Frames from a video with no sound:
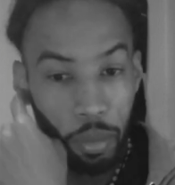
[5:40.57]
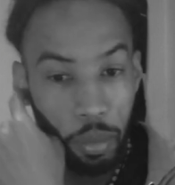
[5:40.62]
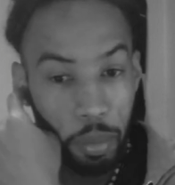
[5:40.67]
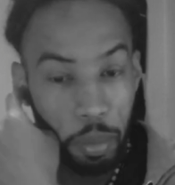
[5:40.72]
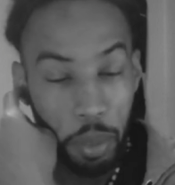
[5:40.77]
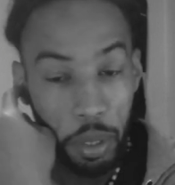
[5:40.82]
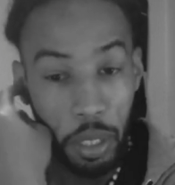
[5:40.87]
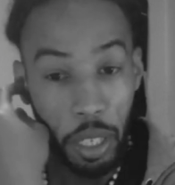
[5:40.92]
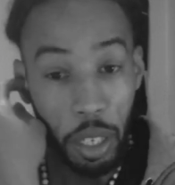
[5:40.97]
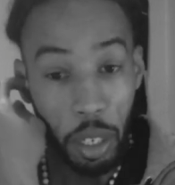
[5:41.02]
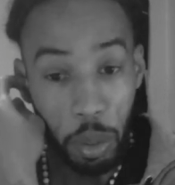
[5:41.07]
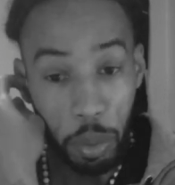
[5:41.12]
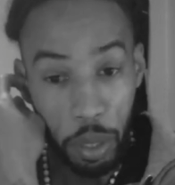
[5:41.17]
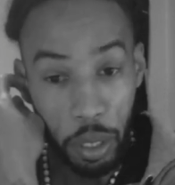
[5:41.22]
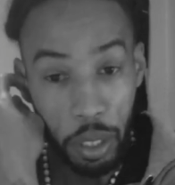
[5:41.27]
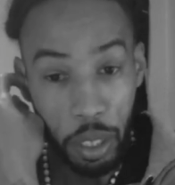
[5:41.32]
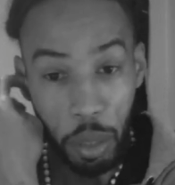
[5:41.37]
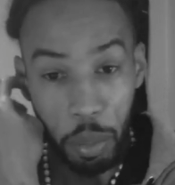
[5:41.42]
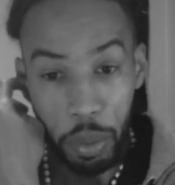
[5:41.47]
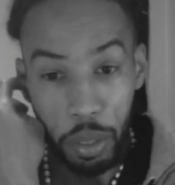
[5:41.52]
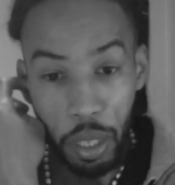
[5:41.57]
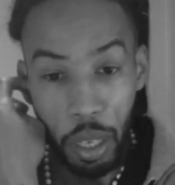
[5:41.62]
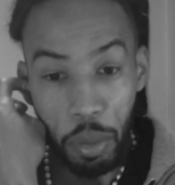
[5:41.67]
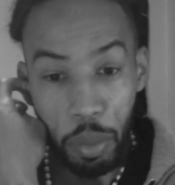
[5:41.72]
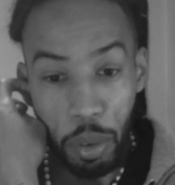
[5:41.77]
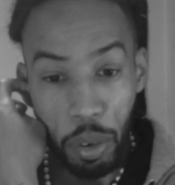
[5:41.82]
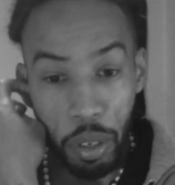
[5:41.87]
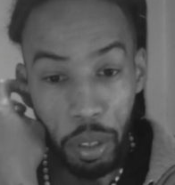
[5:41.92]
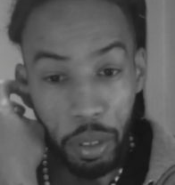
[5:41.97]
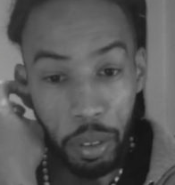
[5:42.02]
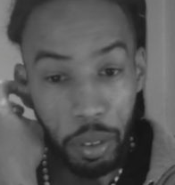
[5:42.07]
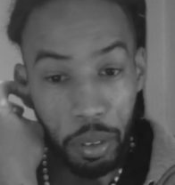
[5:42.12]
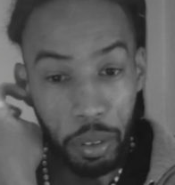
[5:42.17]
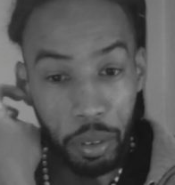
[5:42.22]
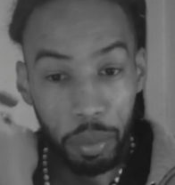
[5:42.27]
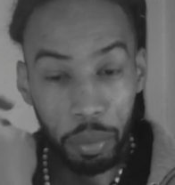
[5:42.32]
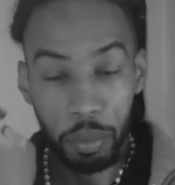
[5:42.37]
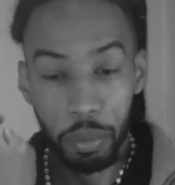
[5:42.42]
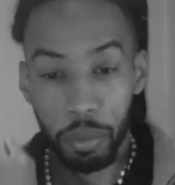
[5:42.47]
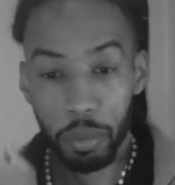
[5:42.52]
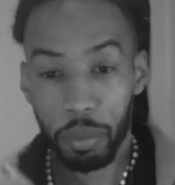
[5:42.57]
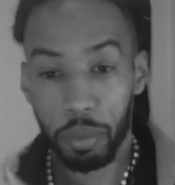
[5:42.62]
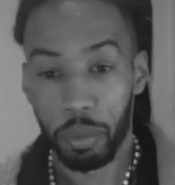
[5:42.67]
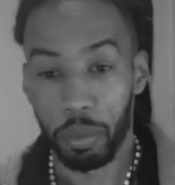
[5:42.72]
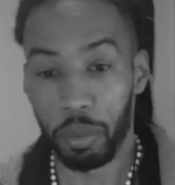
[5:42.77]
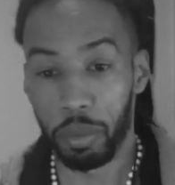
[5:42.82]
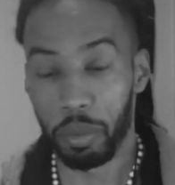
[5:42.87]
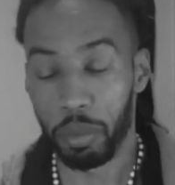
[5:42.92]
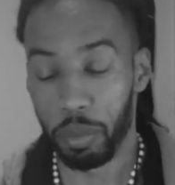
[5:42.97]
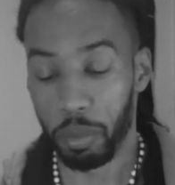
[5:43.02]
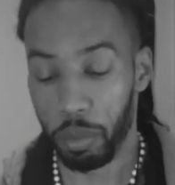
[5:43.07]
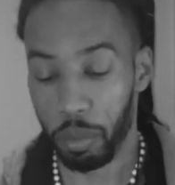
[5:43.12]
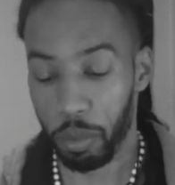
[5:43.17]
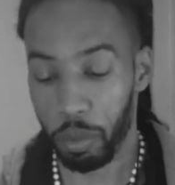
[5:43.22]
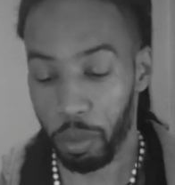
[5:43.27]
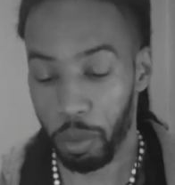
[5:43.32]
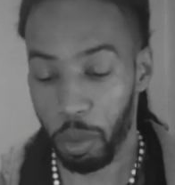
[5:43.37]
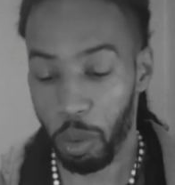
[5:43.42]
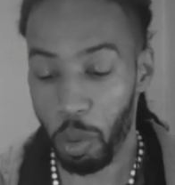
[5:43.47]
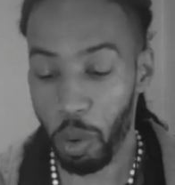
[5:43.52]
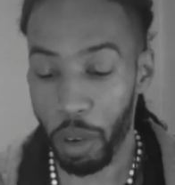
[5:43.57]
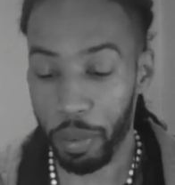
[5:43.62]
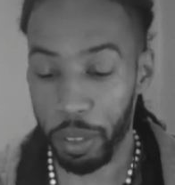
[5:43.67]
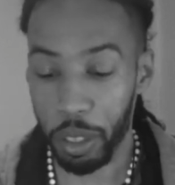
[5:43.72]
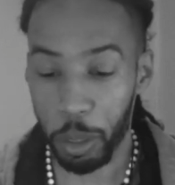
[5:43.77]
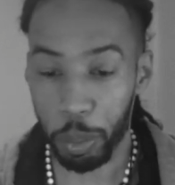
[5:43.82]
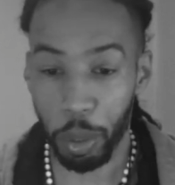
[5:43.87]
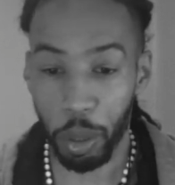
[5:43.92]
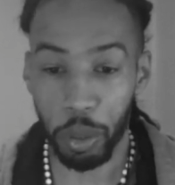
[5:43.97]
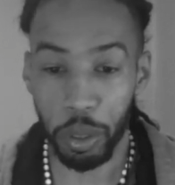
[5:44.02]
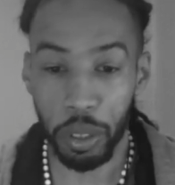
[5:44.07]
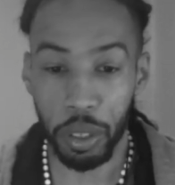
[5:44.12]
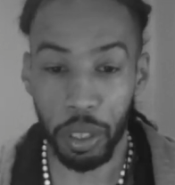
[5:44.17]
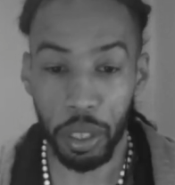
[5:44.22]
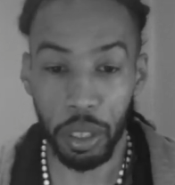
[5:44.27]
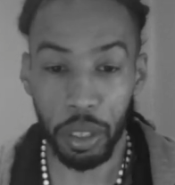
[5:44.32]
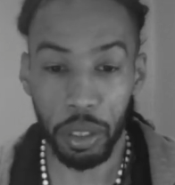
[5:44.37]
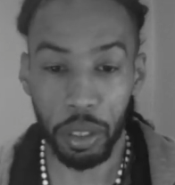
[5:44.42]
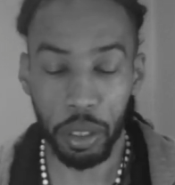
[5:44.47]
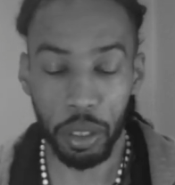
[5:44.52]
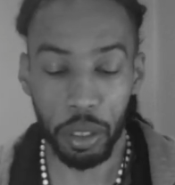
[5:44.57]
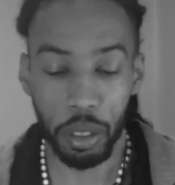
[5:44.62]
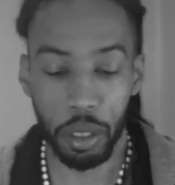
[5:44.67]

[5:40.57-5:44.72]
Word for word: But they going to get what they want. Whoever this person is.